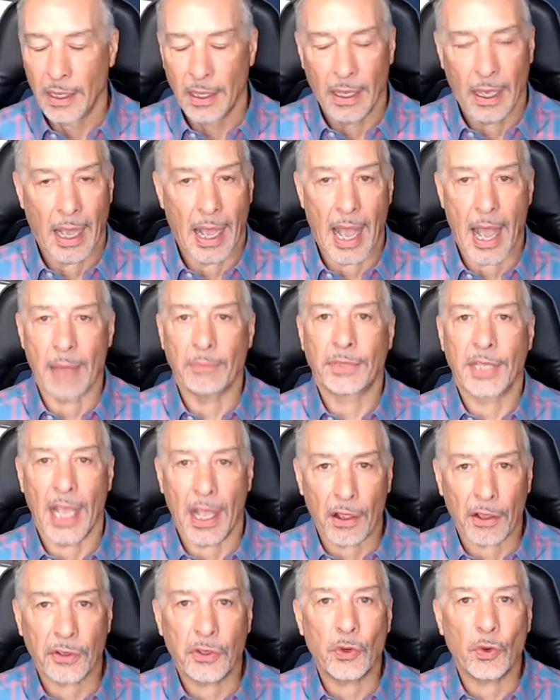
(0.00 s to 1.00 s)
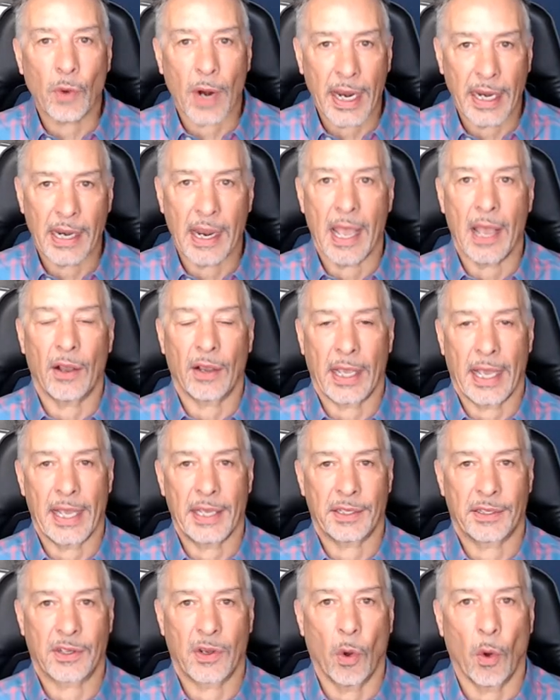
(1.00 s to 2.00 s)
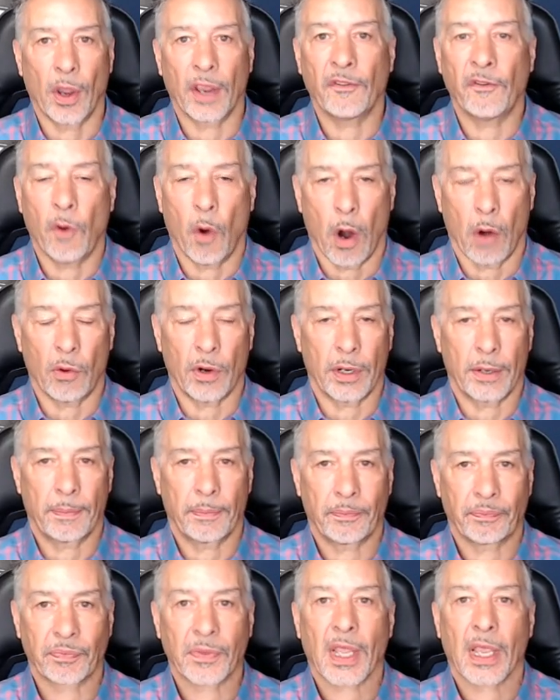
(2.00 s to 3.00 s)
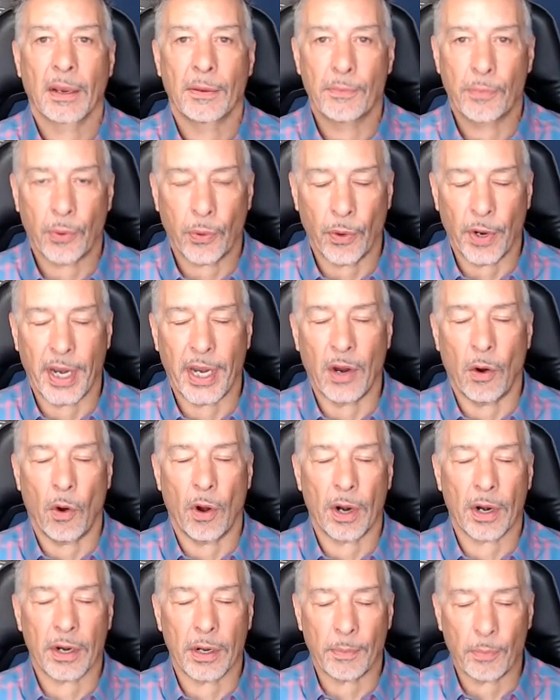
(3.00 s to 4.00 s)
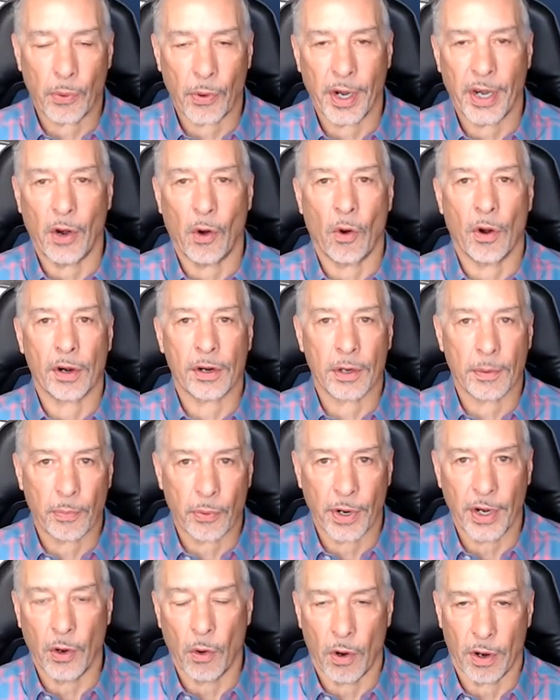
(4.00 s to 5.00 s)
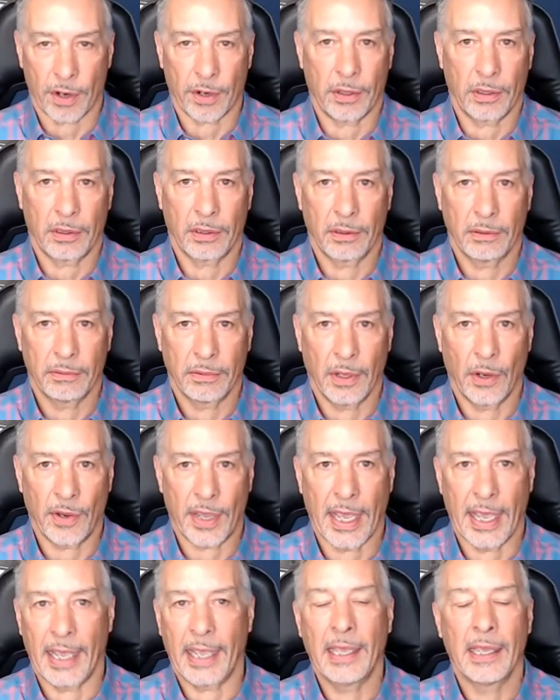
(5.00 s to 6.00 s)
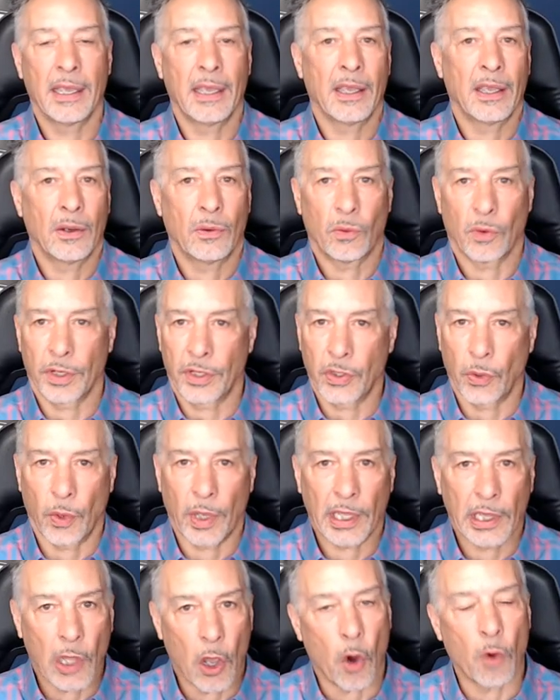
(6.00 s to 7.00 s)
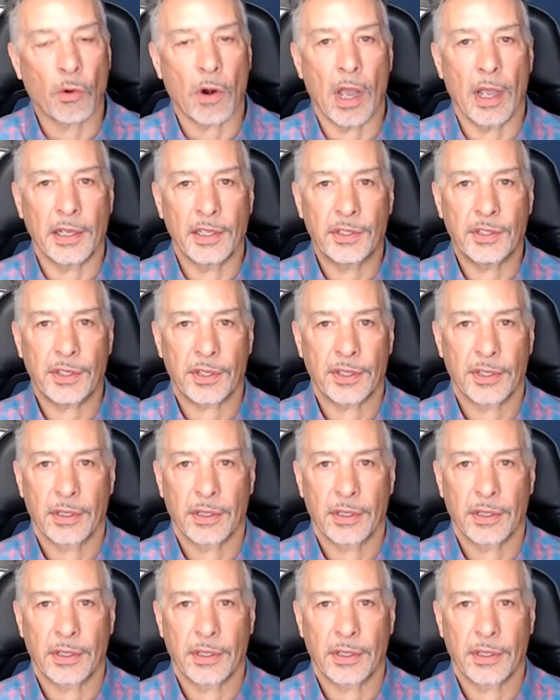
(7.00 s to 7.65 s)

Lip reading: I'm telling you right now, guys, going forward, pre-order, pre-order, pre-order. Okay, we're doing low runs.